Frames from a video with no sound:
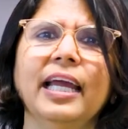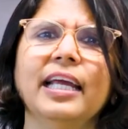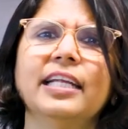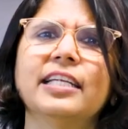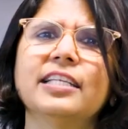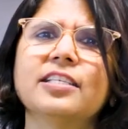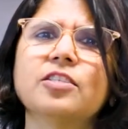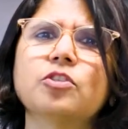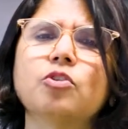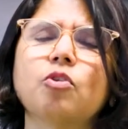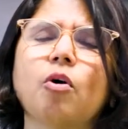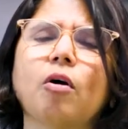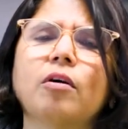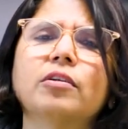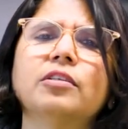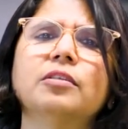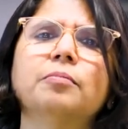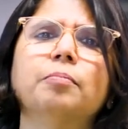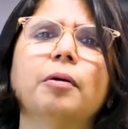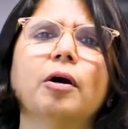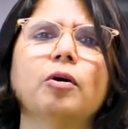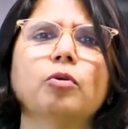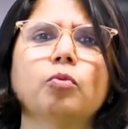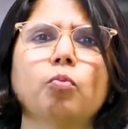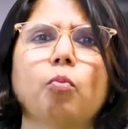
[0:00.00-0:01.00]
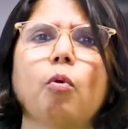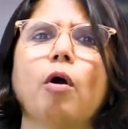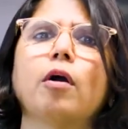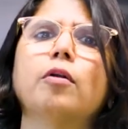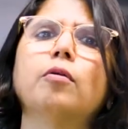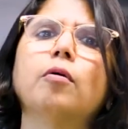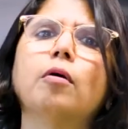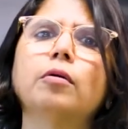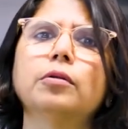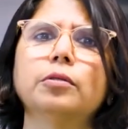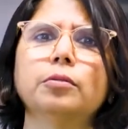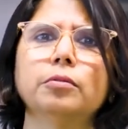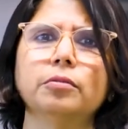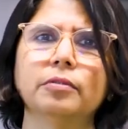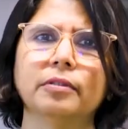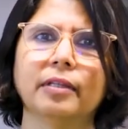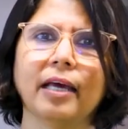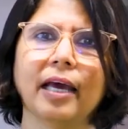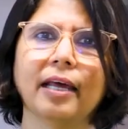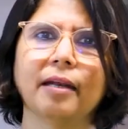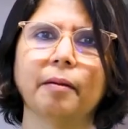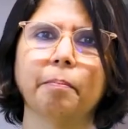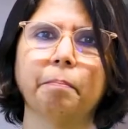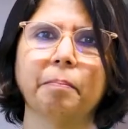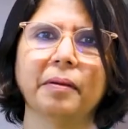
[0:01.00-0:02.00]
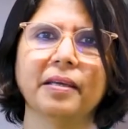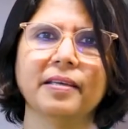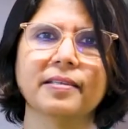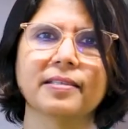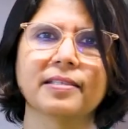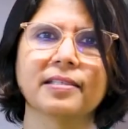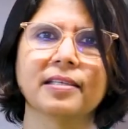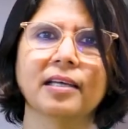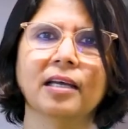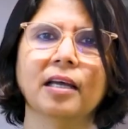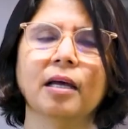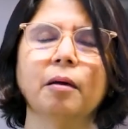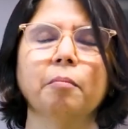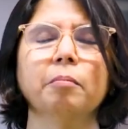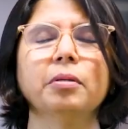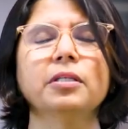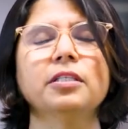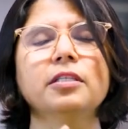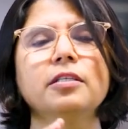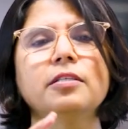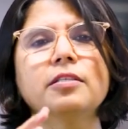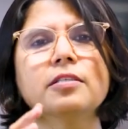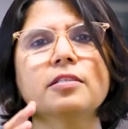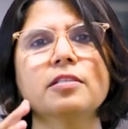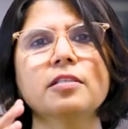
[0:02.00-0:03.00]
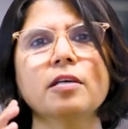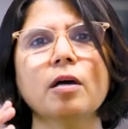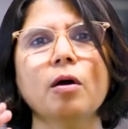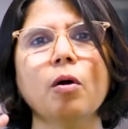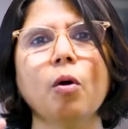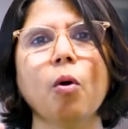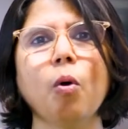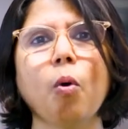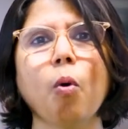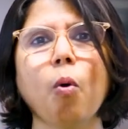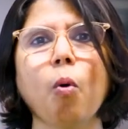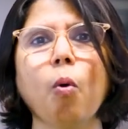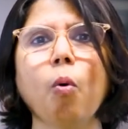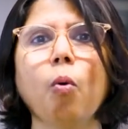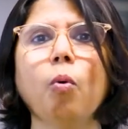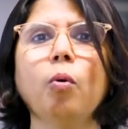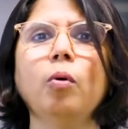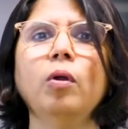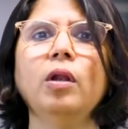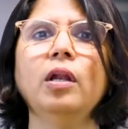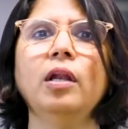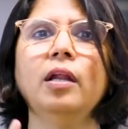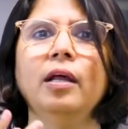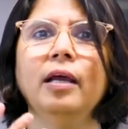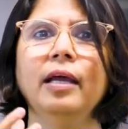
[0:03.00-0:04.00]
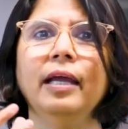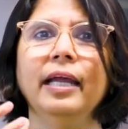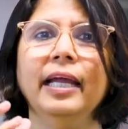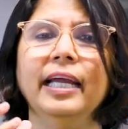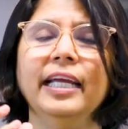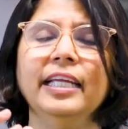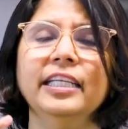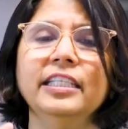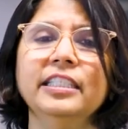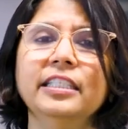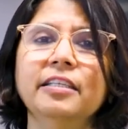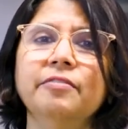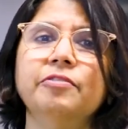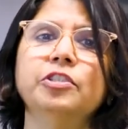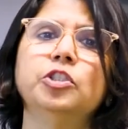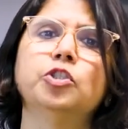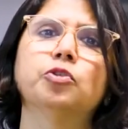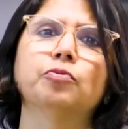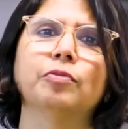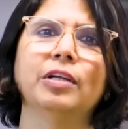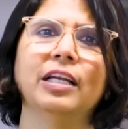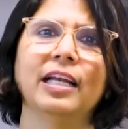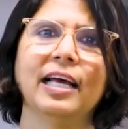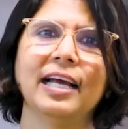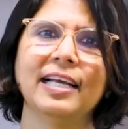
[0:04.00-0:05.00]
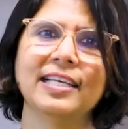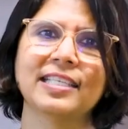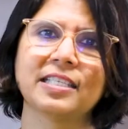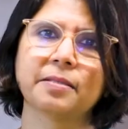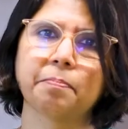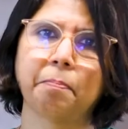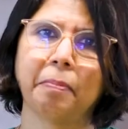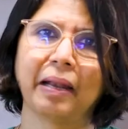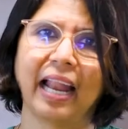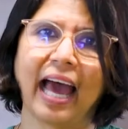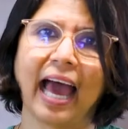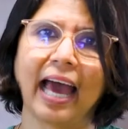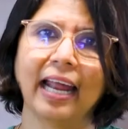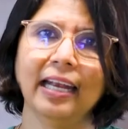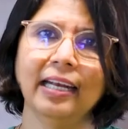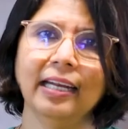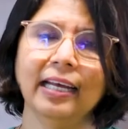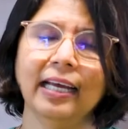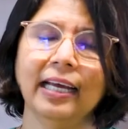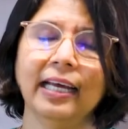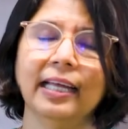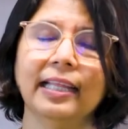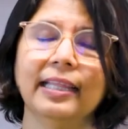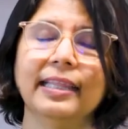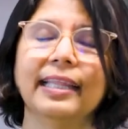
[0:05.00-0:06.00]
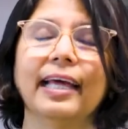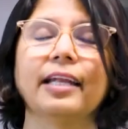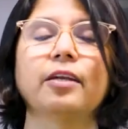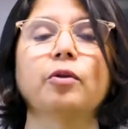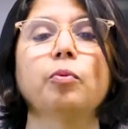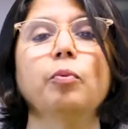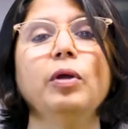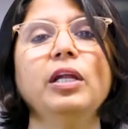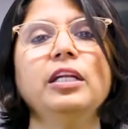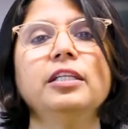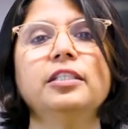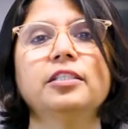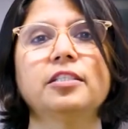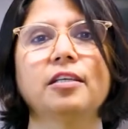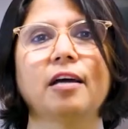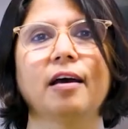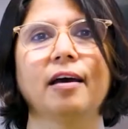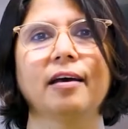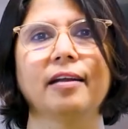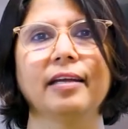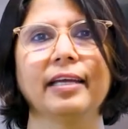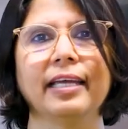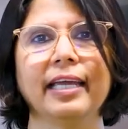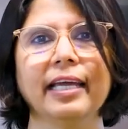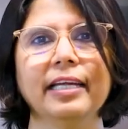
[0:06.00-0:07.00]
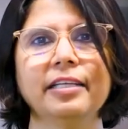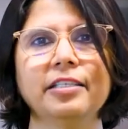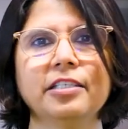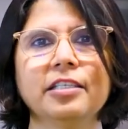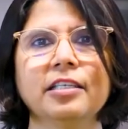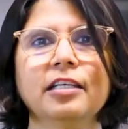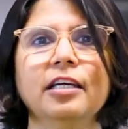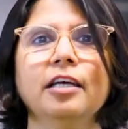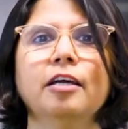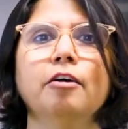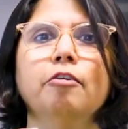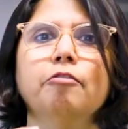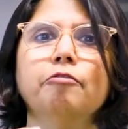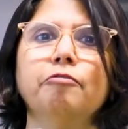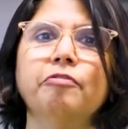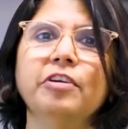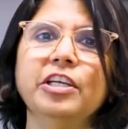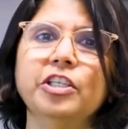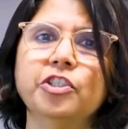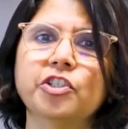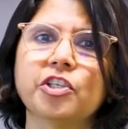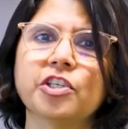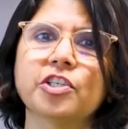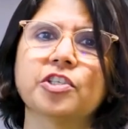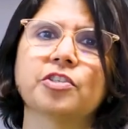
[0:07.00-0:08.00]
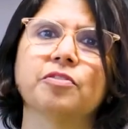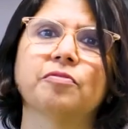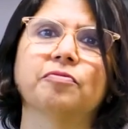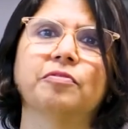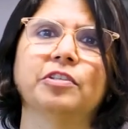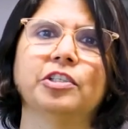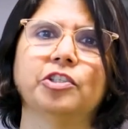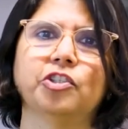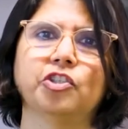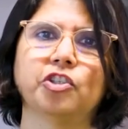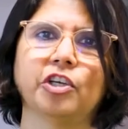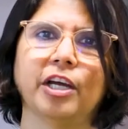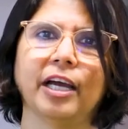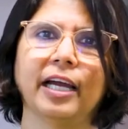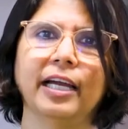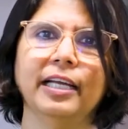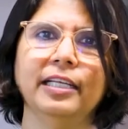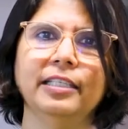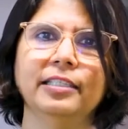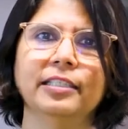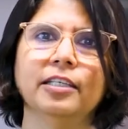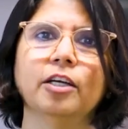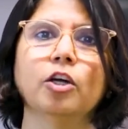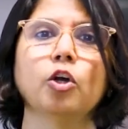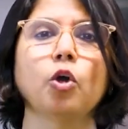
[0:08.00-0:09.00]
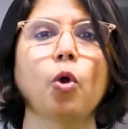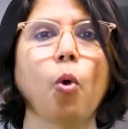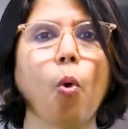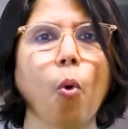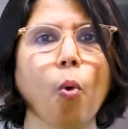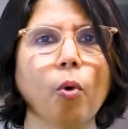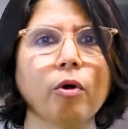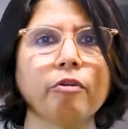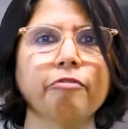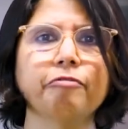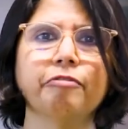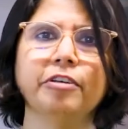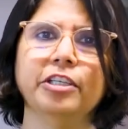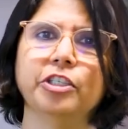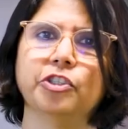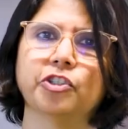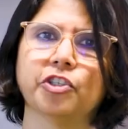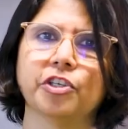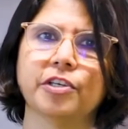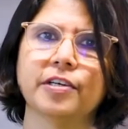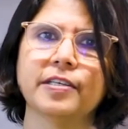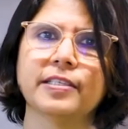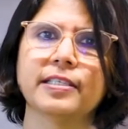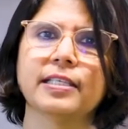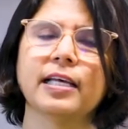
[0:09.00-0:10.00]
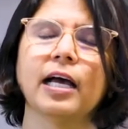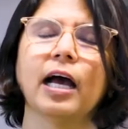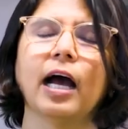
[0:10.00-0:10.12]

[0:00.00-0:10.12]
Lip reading: It is not about one or two therapies, but it is a whole individualized plan that will target features of the child, core features,